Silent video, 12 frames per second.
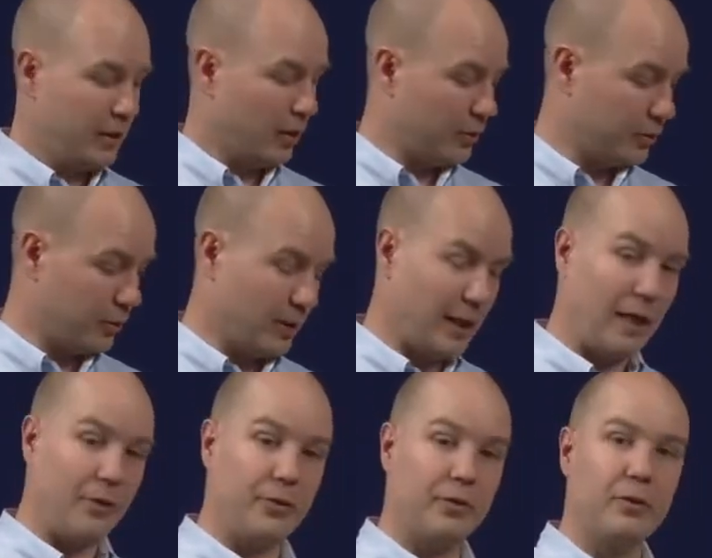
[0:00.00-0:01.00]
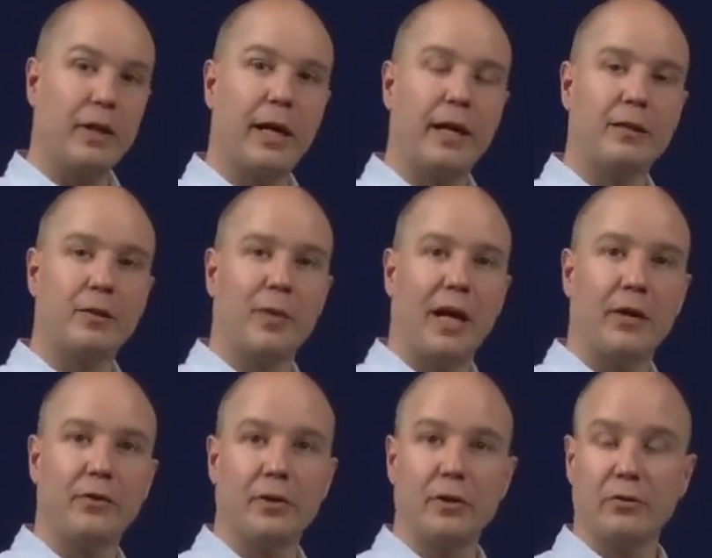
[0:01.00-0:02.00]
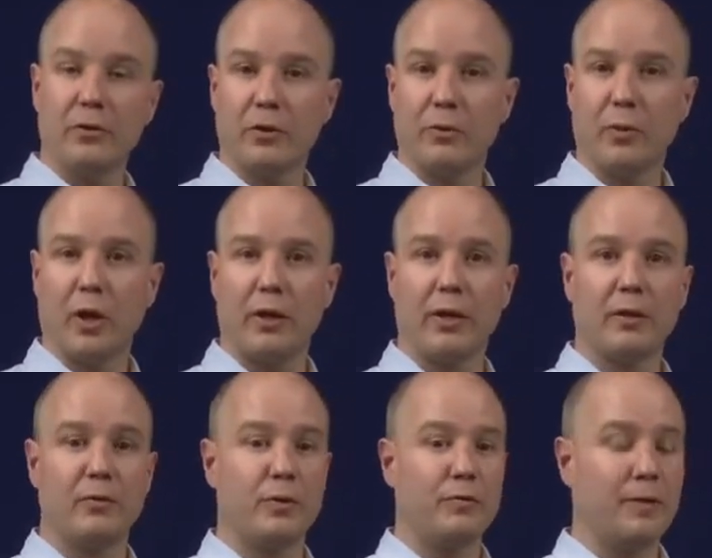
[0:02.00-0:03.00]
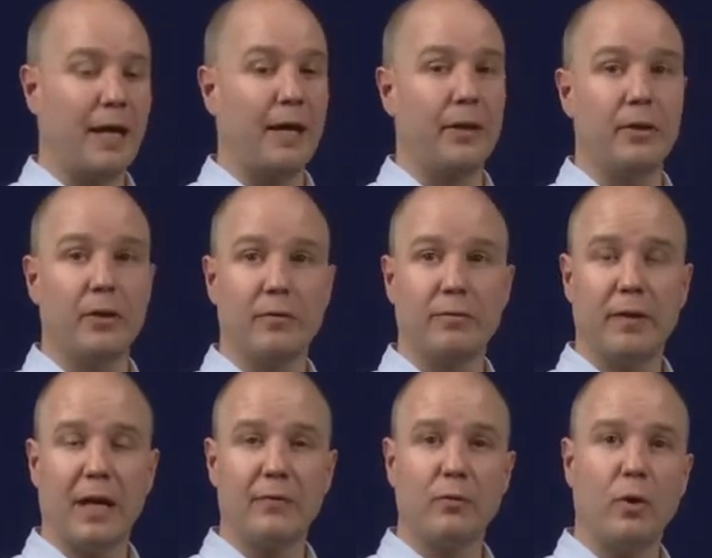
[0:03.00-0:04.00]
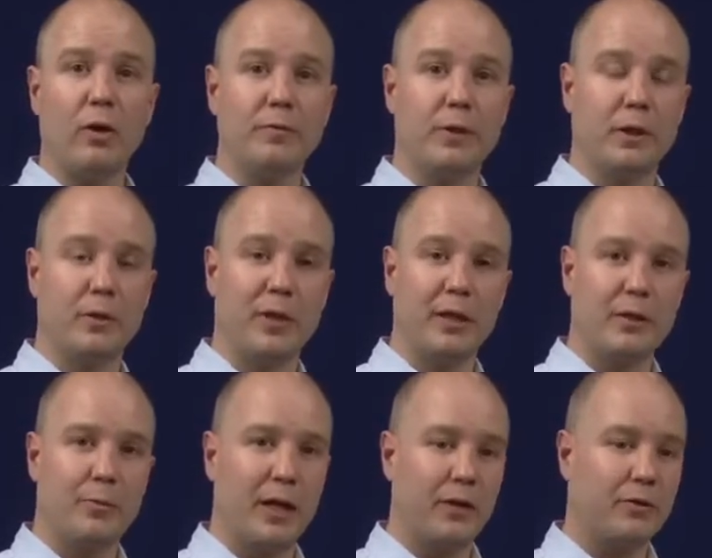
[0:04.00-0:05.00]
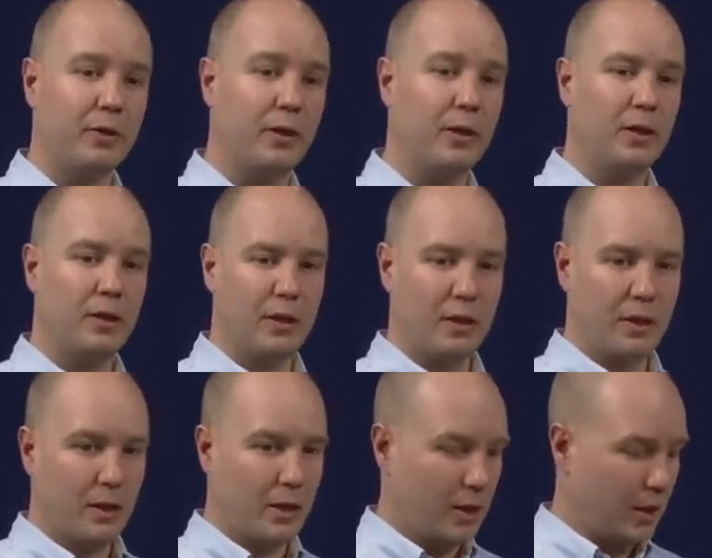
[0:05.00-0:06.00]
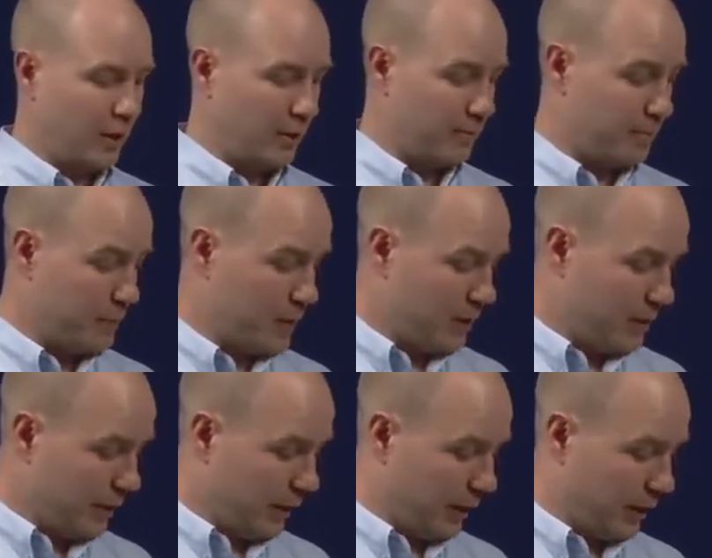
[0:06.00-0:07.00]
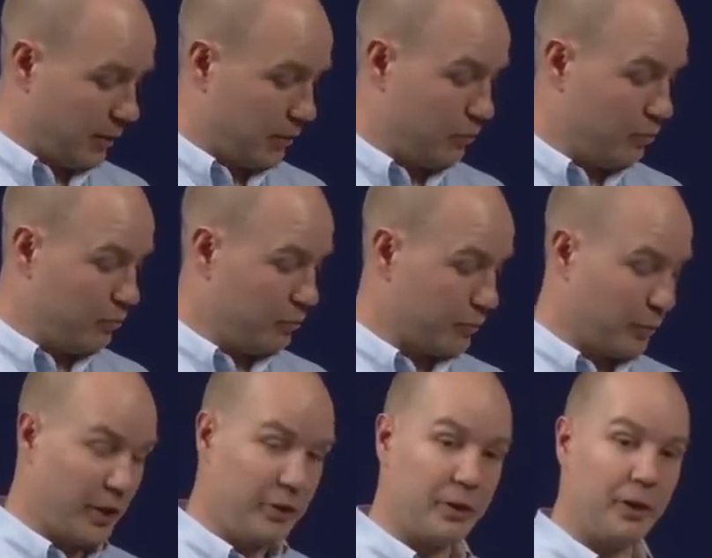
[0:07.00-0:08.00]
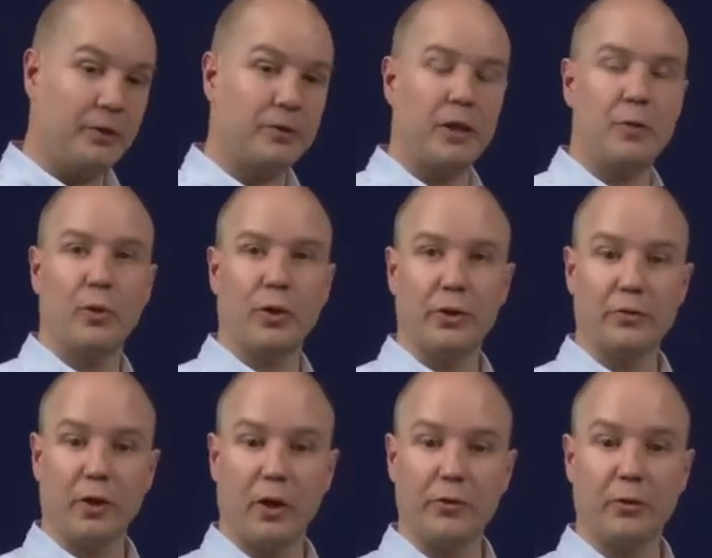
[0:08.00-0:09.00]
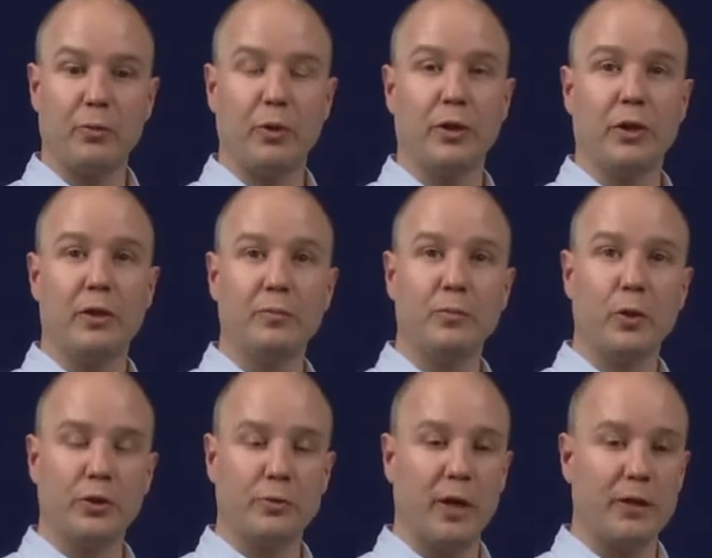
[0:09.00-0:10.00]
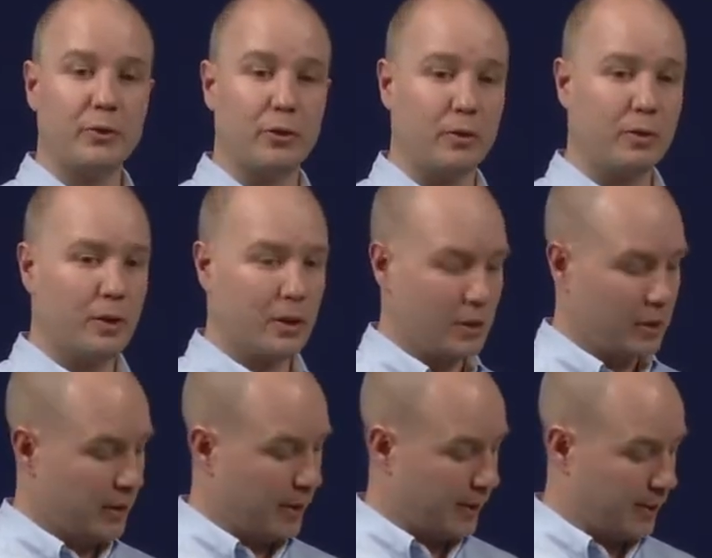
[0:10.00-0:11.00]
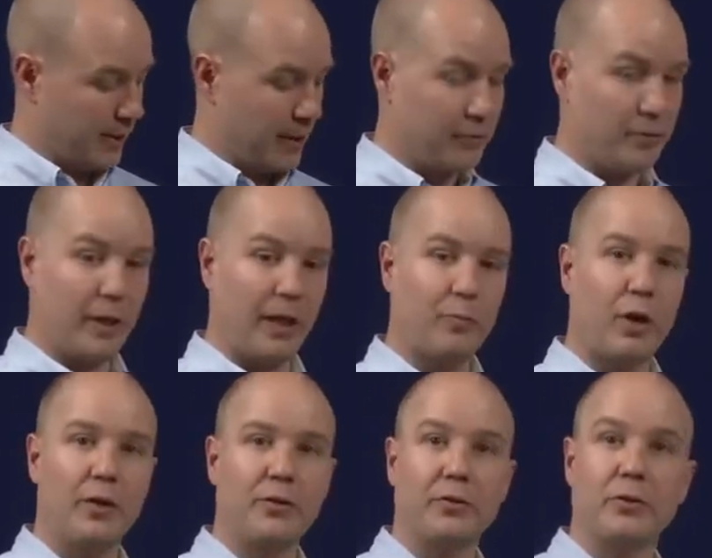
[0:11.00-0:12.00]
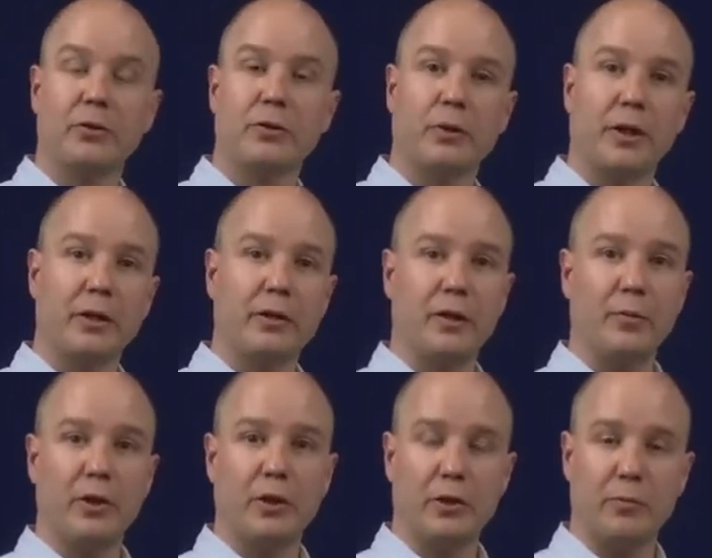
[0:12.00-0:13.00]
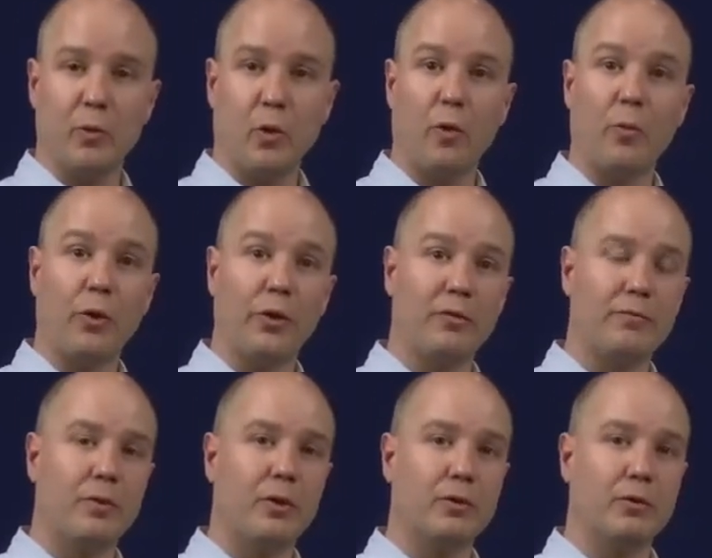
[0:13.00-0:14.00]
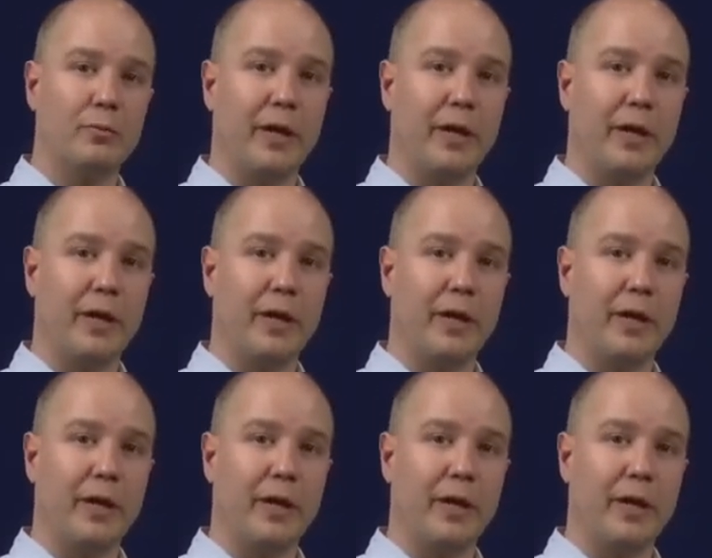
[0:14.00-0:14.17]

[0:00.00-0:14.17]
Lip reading: Also allows us to add capacities to this product. We've added a 512 gigabyte capacity, and from an engineering standpoint, it's also pretty special. As NAND processes shrink, they become more and more difficult to